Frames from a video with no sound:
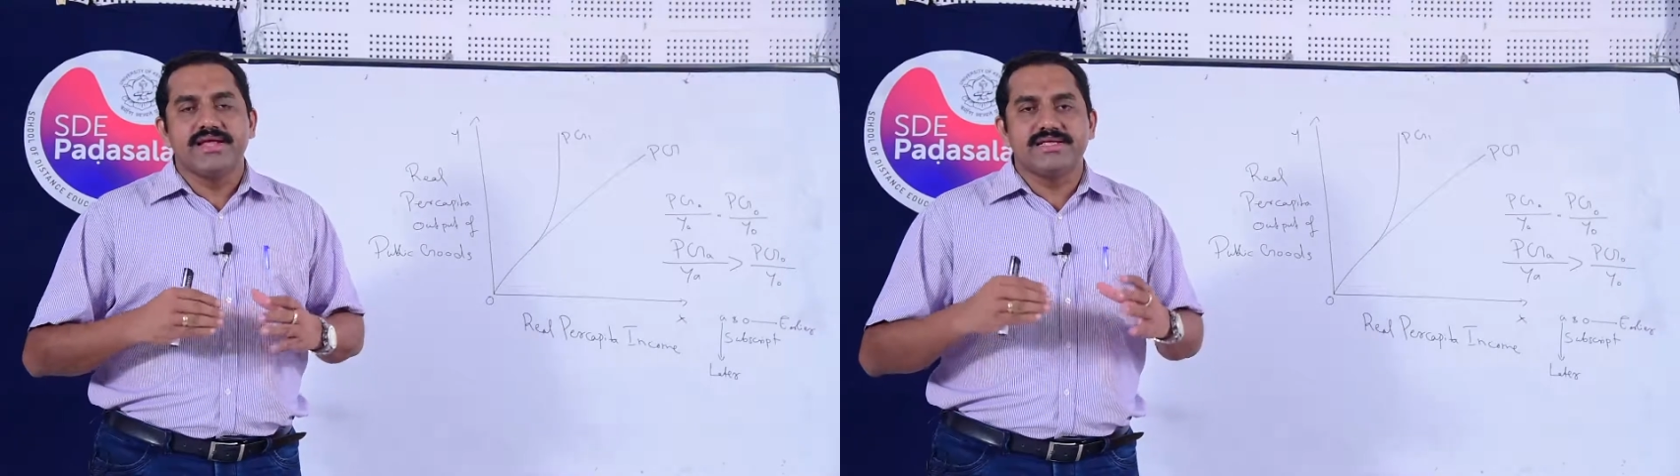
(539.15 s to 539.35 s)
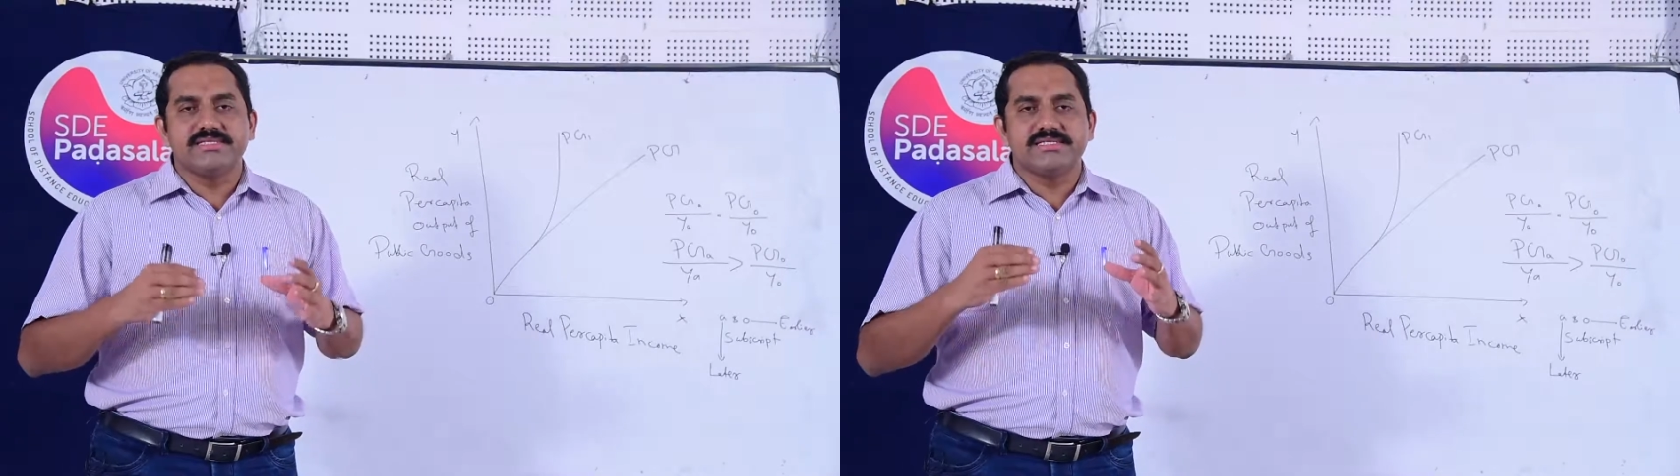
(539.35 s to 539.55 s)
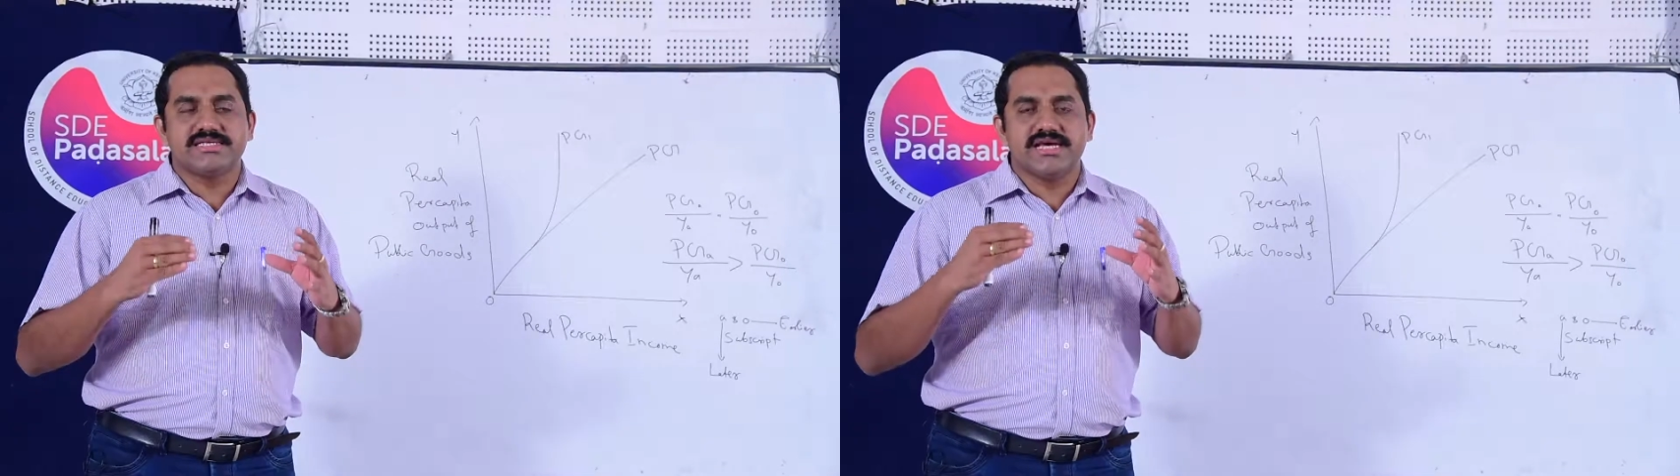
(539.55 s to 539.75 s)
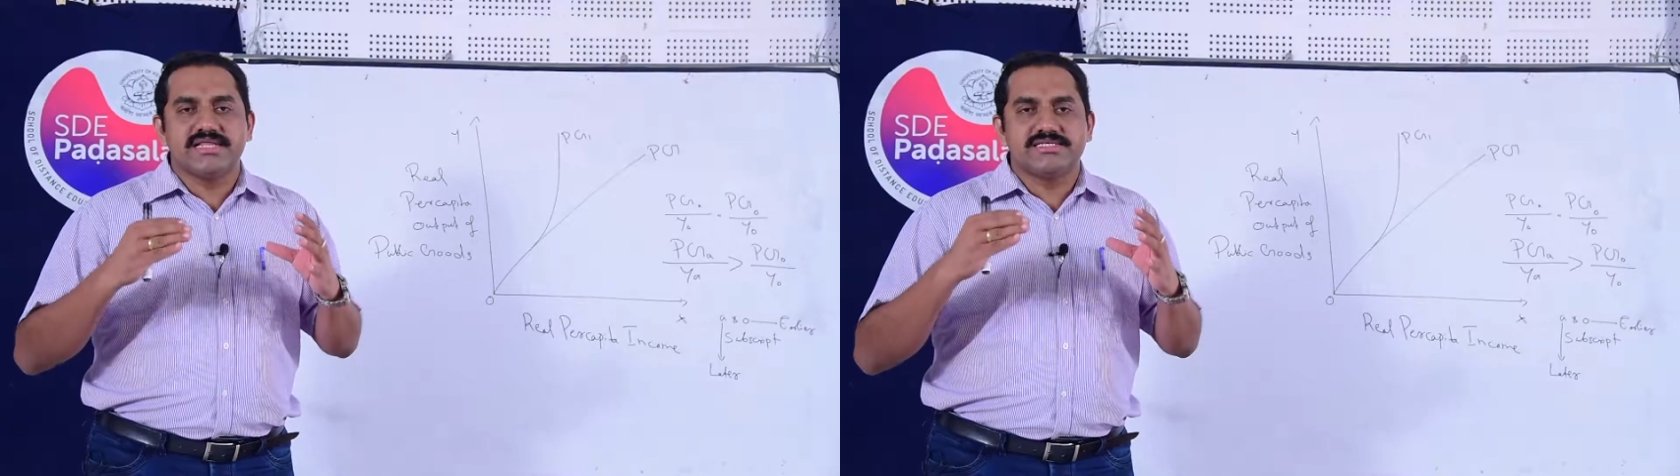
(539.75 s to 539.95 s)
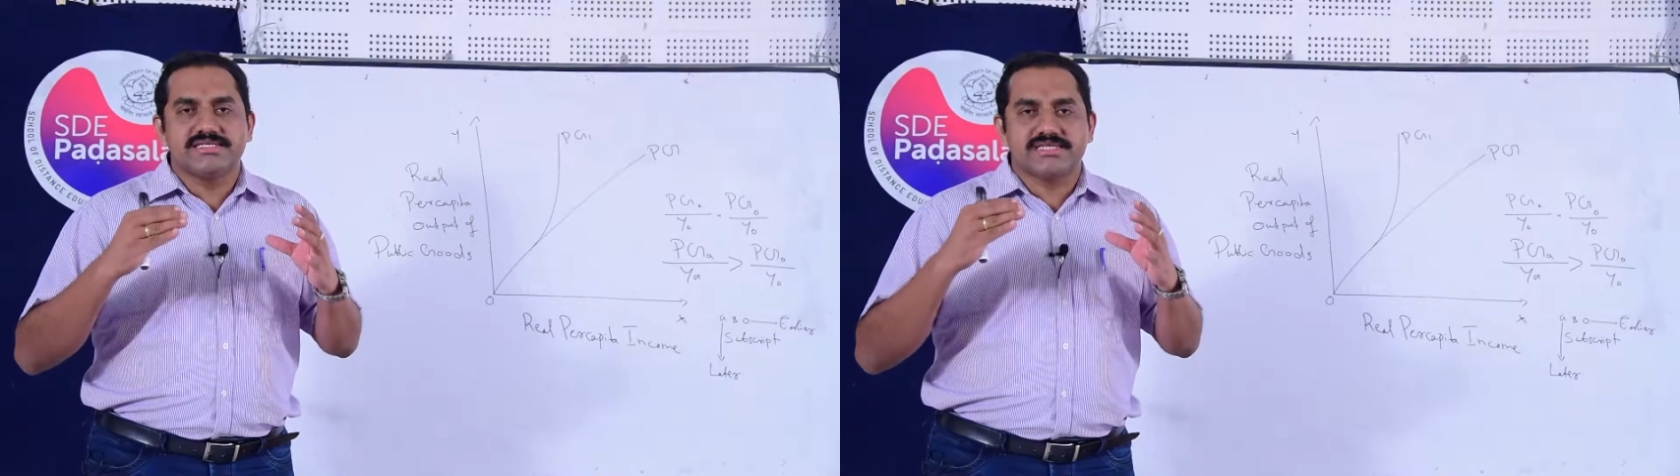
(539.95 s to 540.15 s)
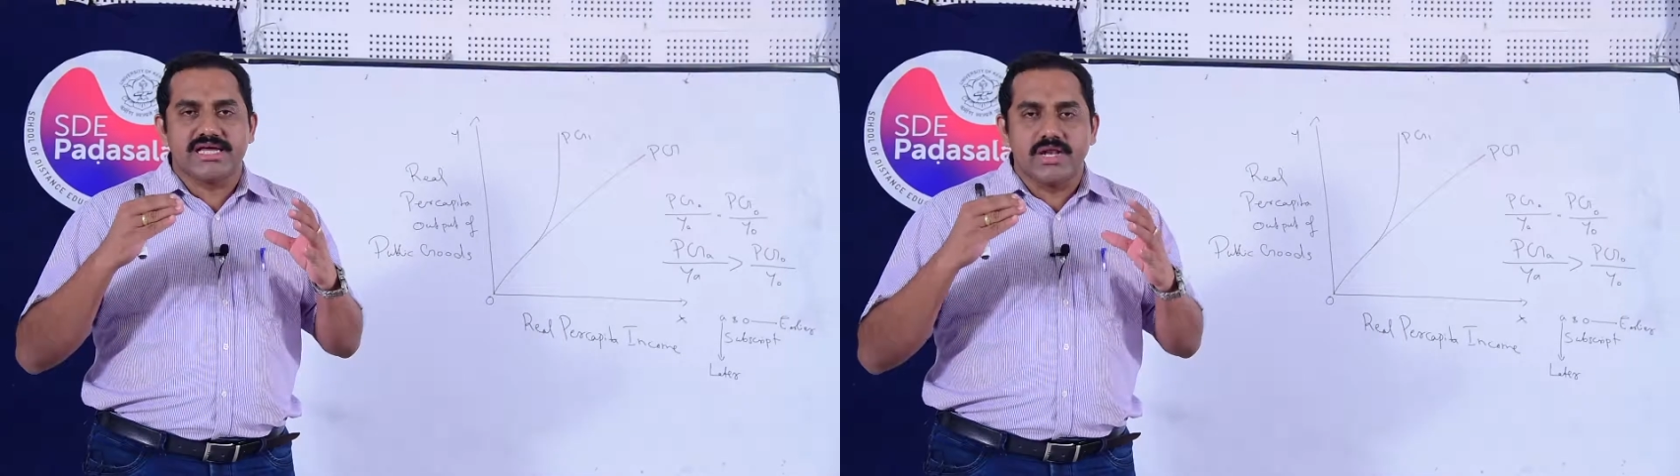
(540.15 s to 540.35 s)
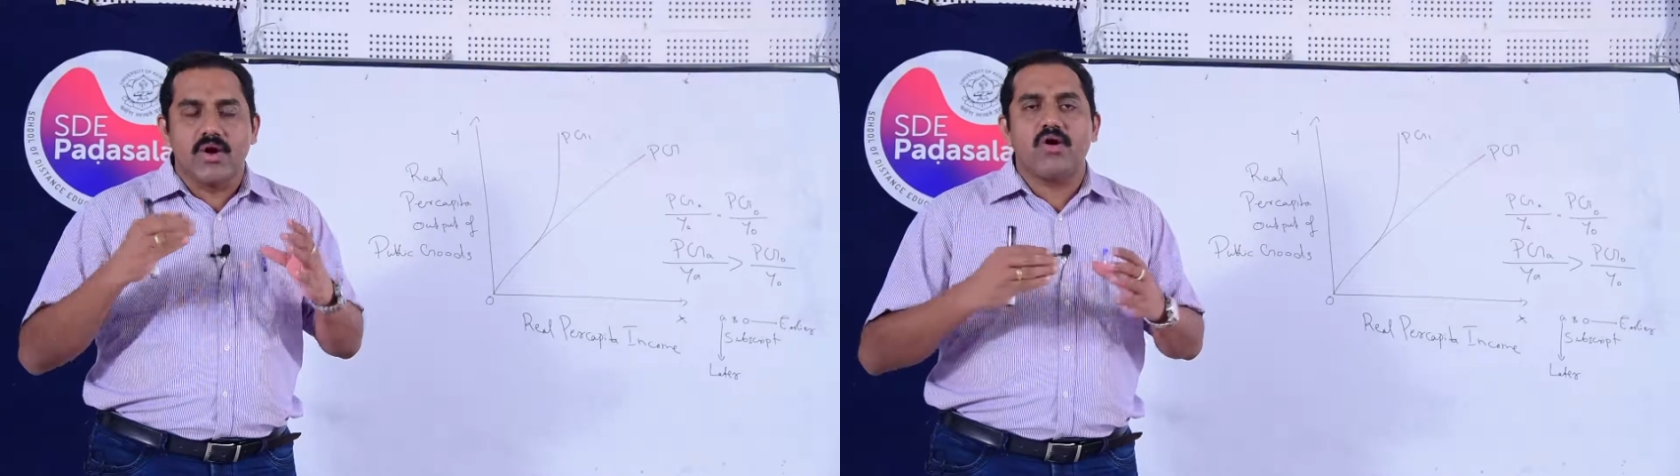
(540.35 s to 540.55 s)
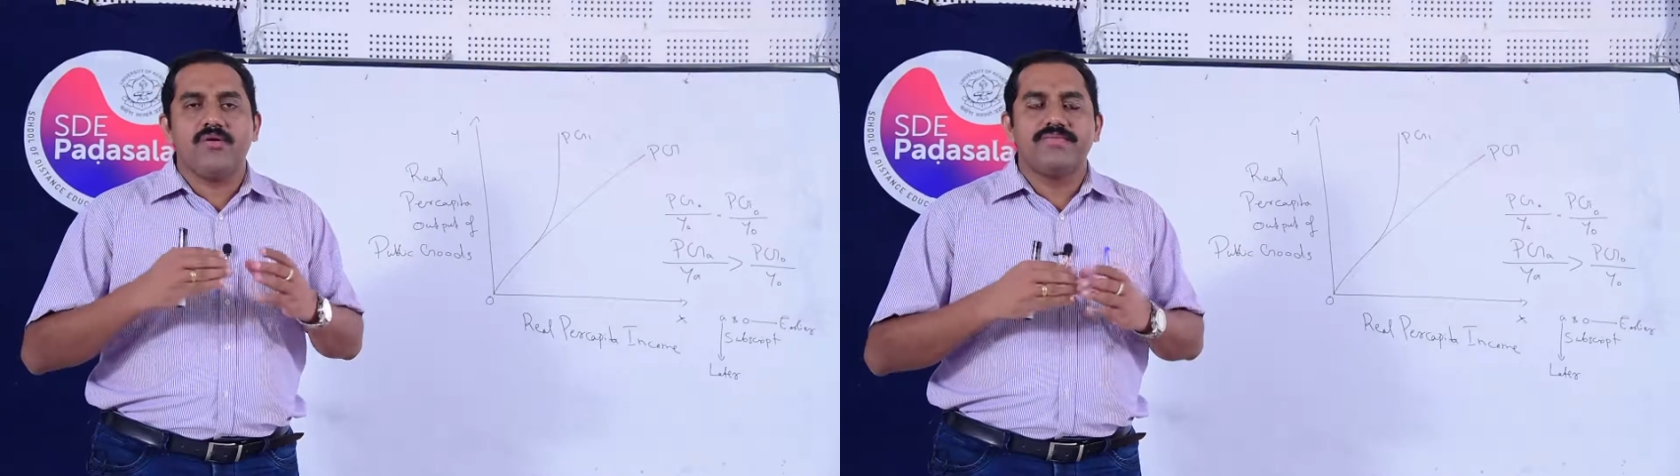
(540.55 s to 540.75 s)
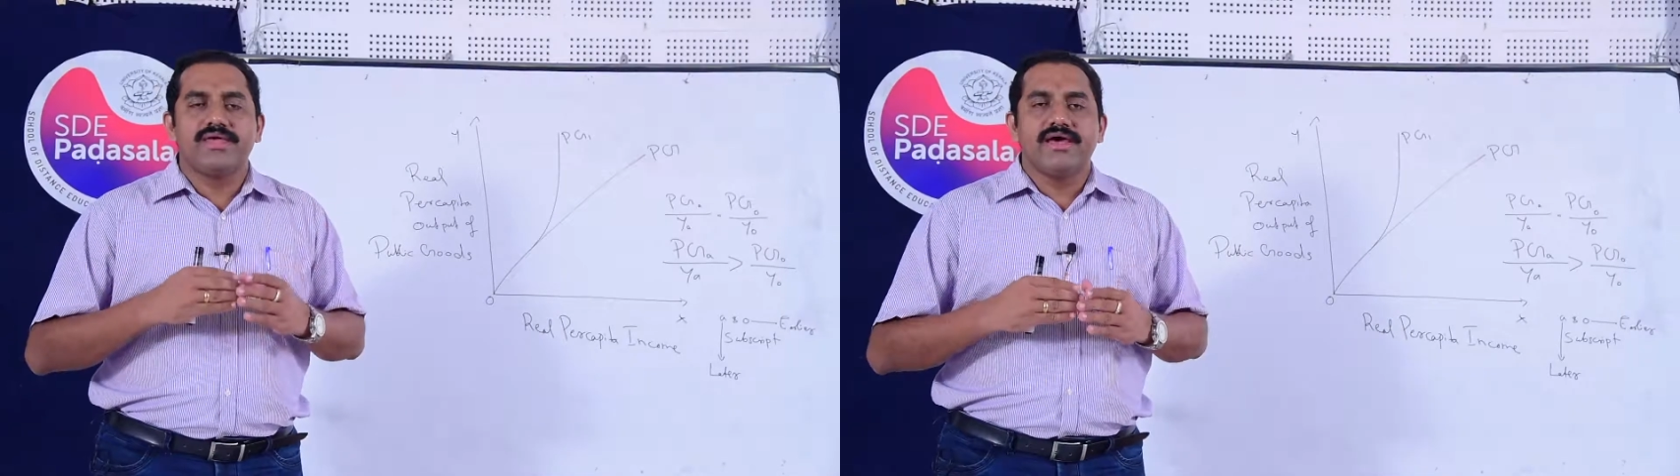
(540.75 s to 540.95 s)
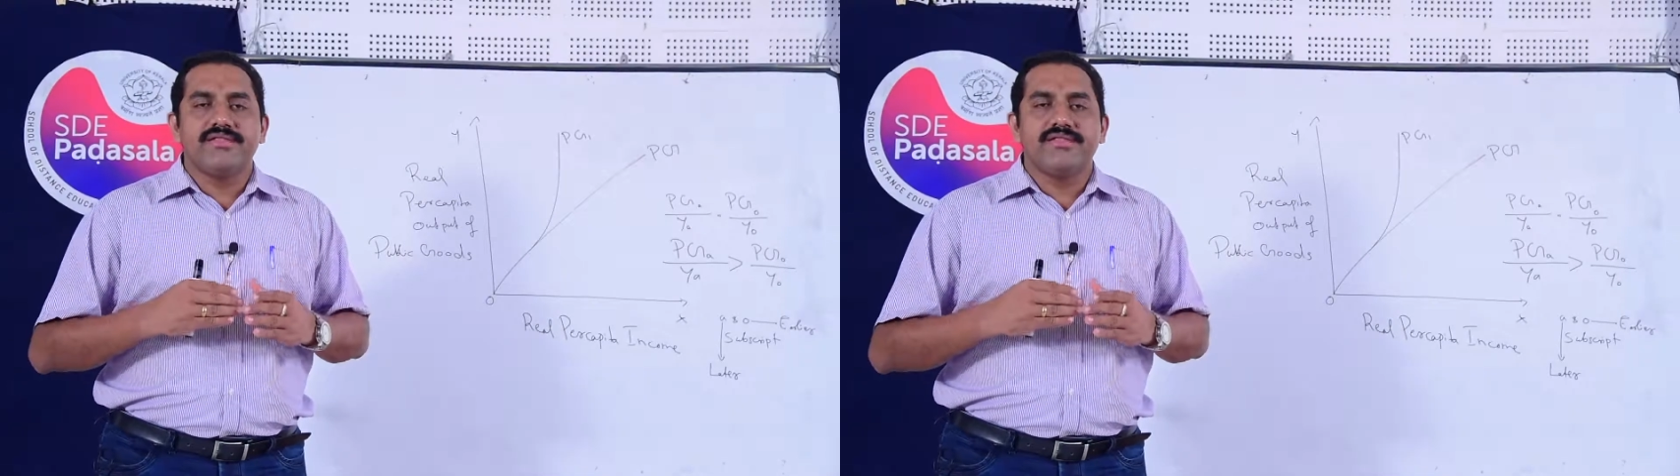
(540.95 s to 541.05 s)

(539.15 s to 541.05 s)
This is a law